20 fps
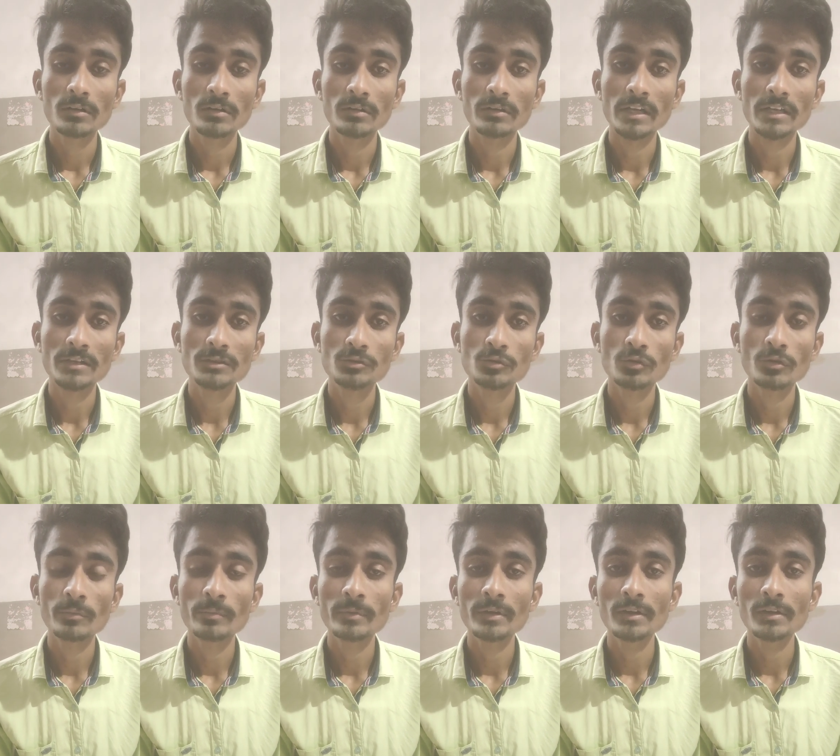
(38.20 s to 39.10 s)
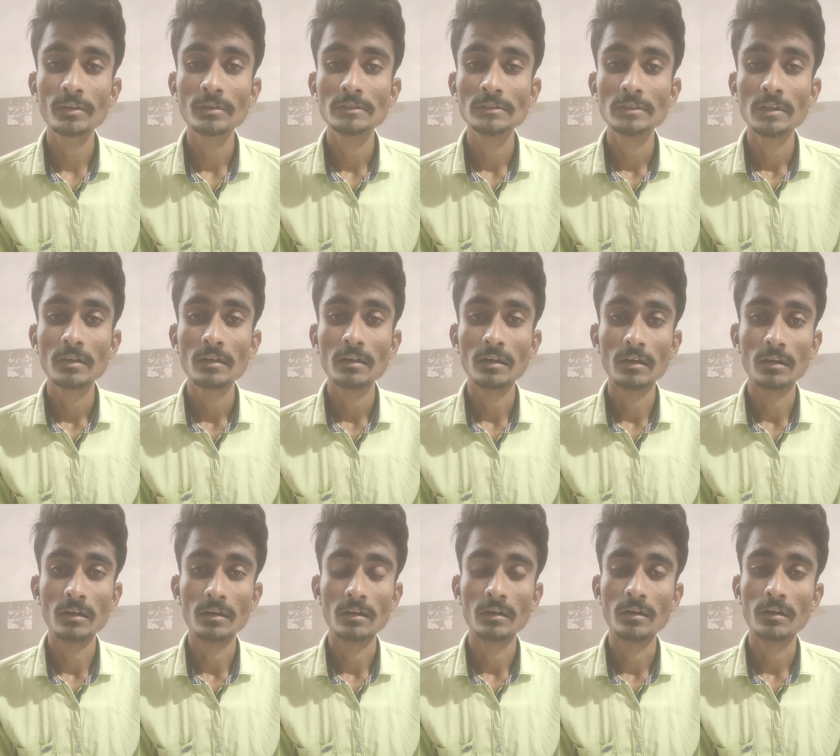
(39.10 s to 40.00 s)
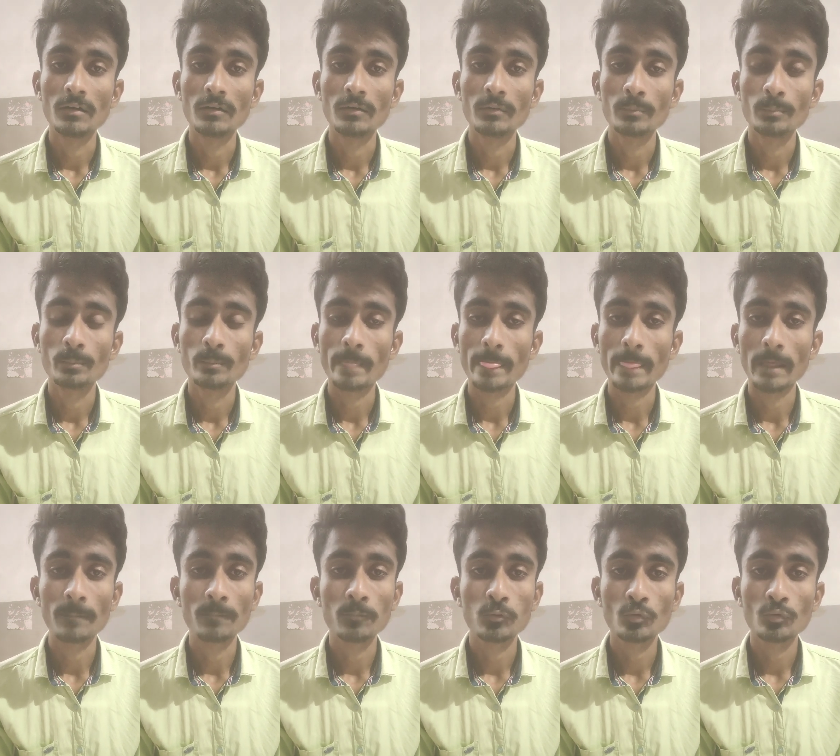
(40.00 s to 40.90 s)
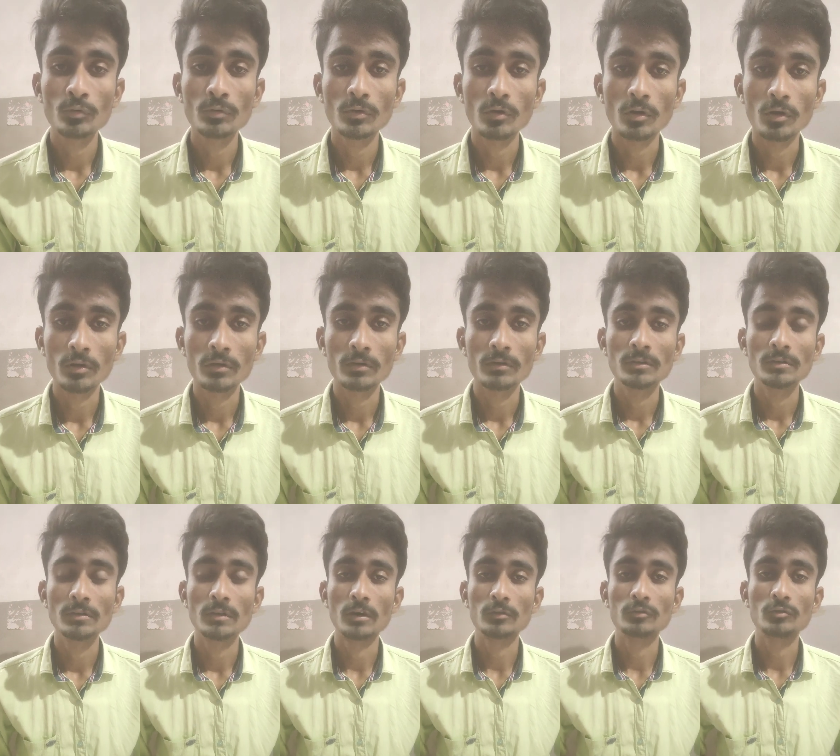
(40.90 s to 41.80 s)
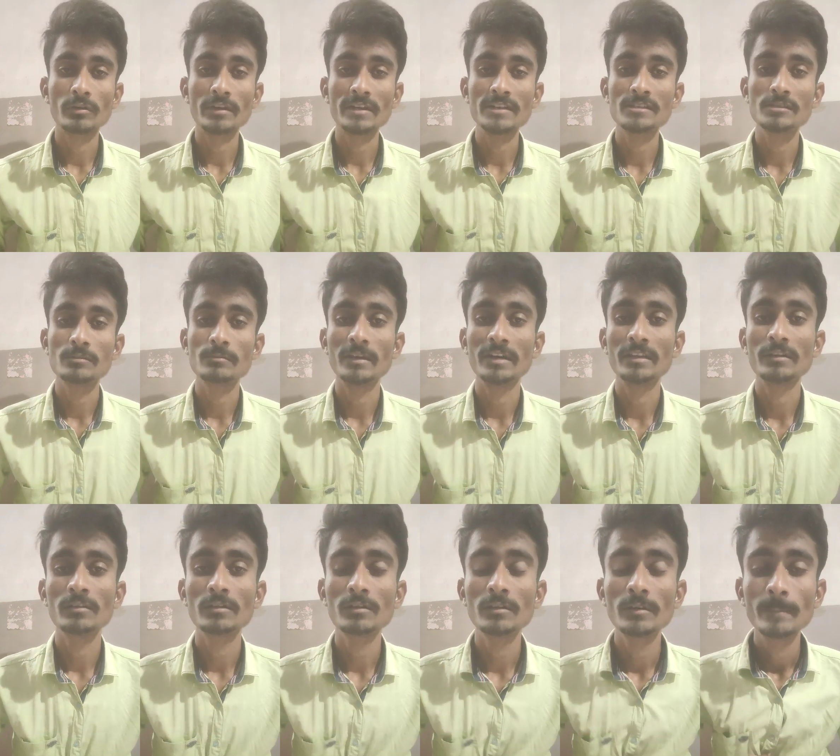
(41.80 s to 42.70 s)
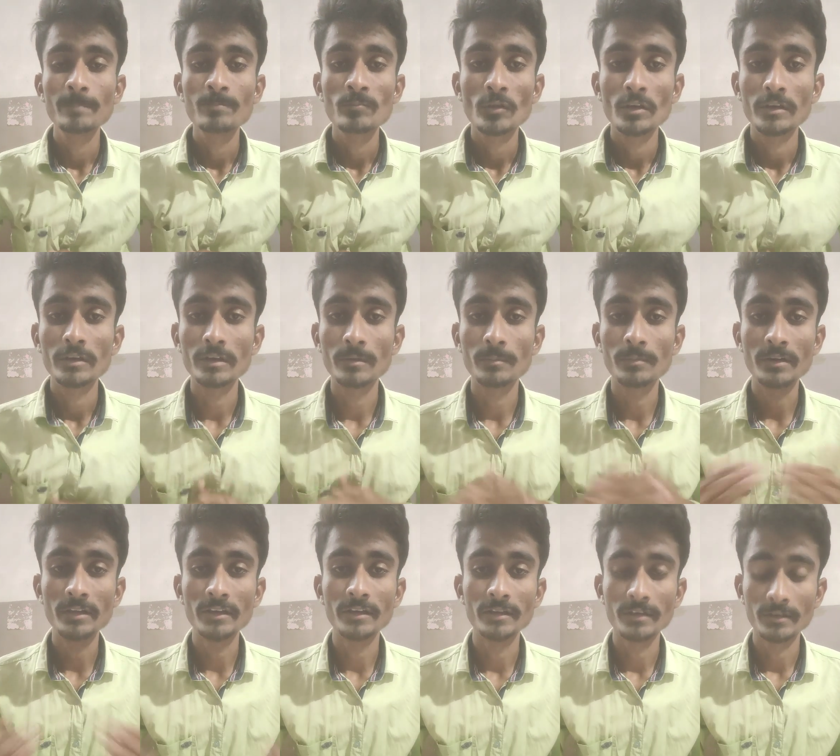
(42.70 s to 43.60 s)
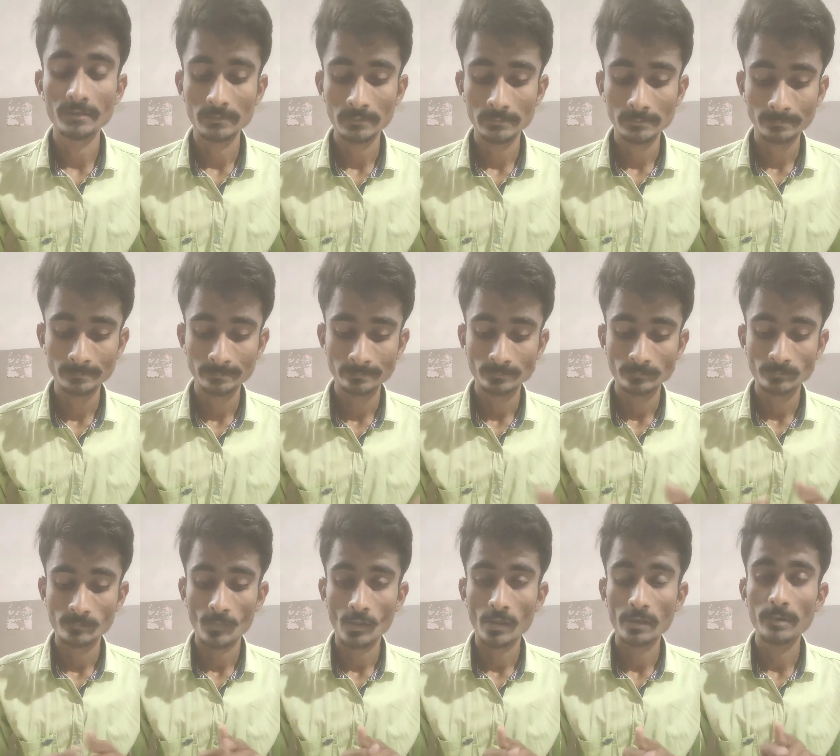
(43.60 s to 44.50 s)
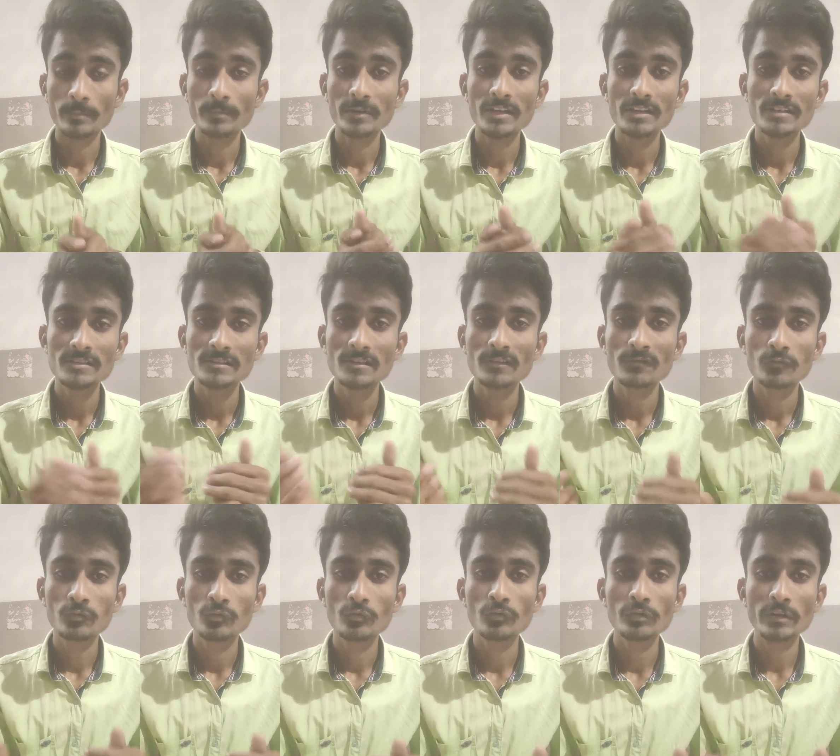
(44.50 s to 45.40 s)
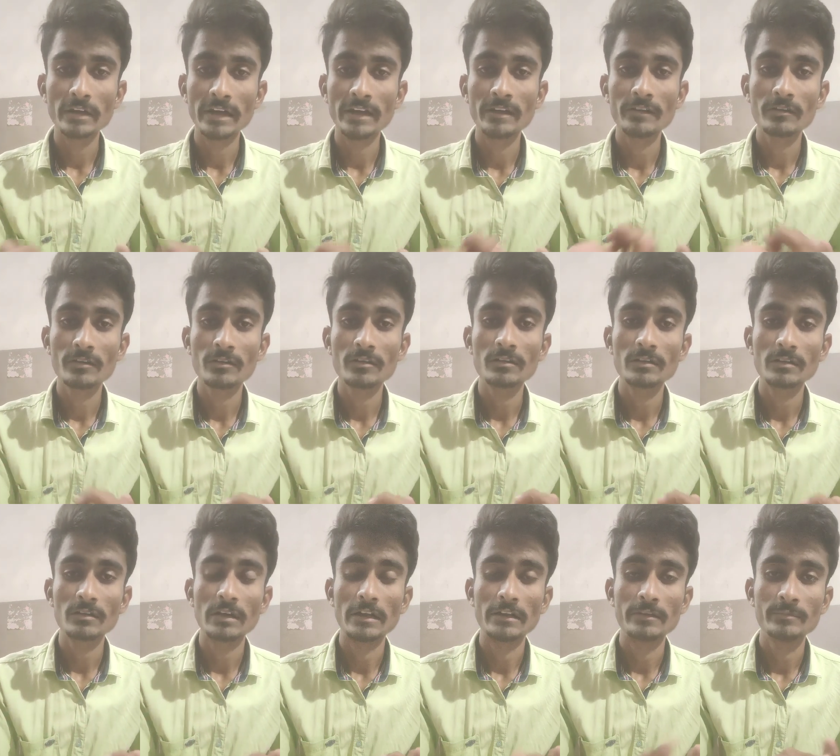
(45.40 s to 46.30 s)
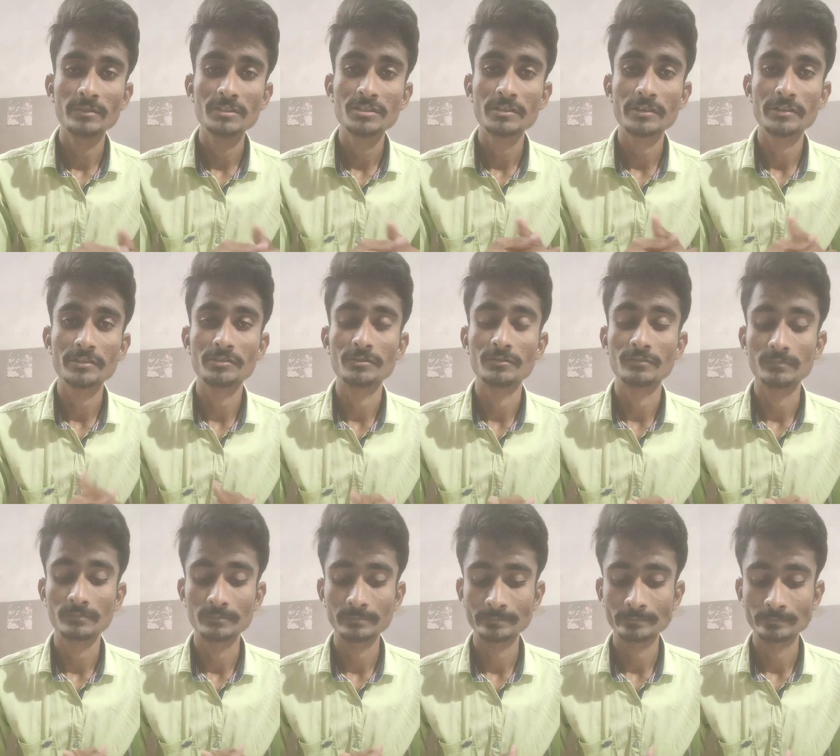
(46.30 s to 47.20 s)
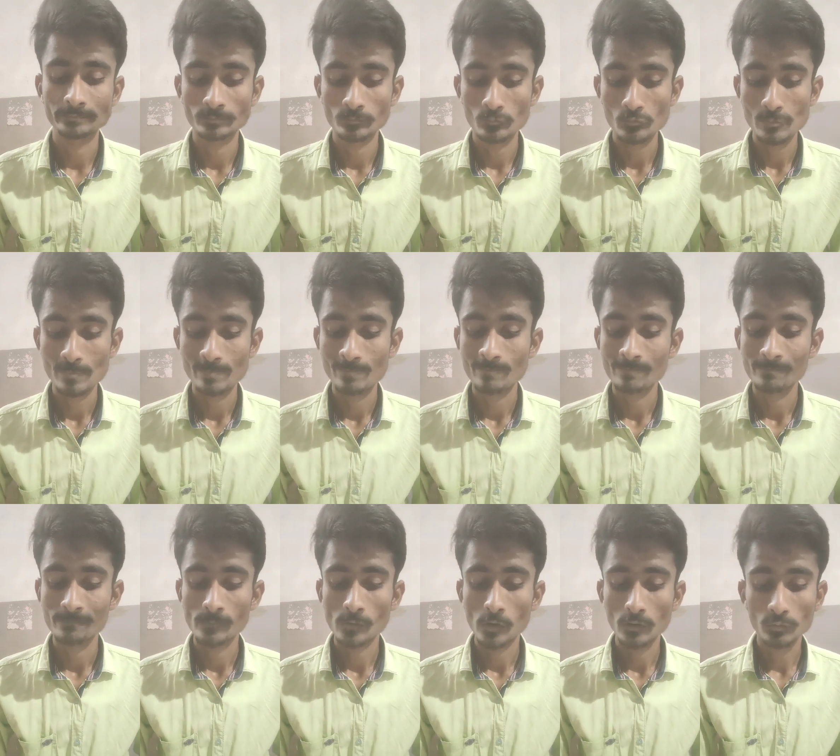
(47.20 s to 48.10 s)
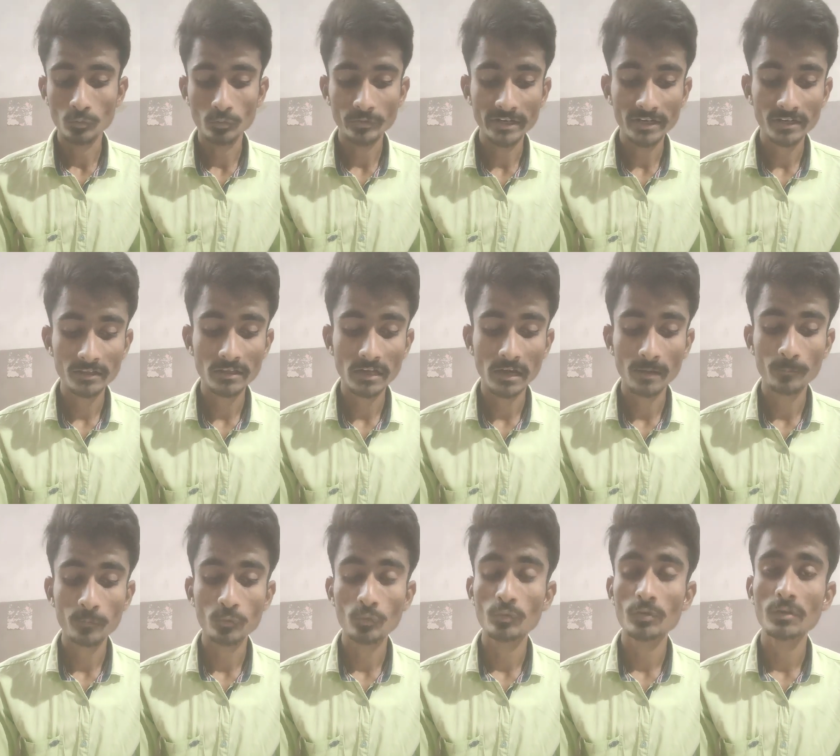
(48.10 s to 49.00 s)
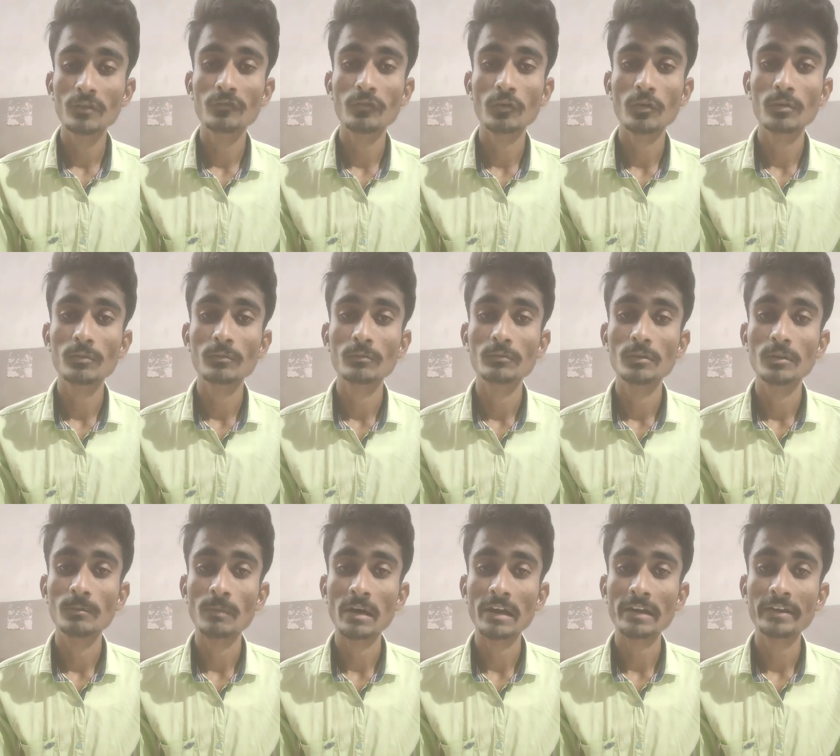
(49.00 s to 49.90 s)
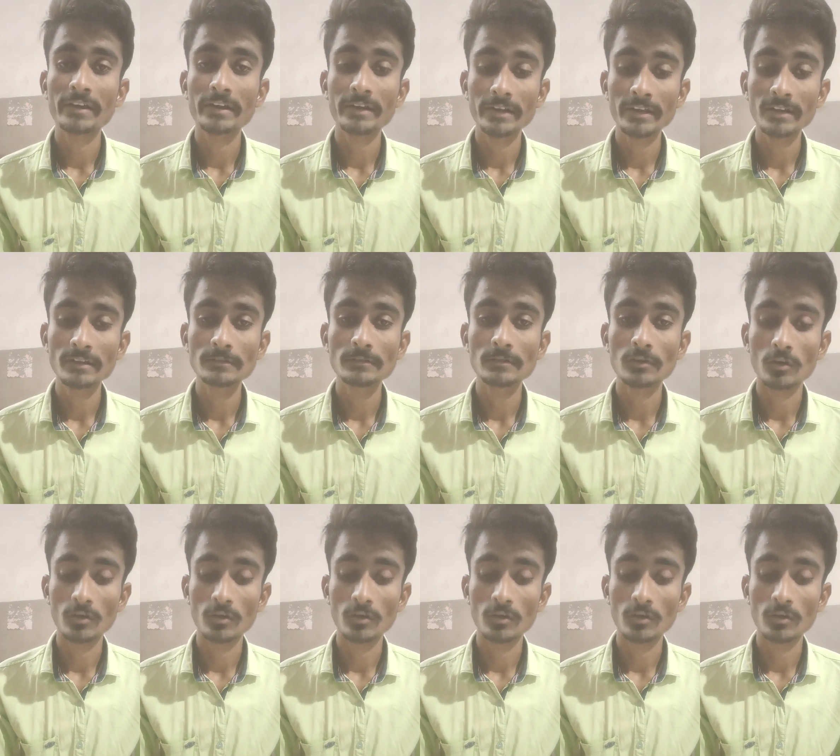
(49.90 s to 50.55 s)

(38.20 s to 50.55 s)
that should be uh, approved or authorized by the FDA. FDA is the Food and Drug Administration. To get the approval for the marketing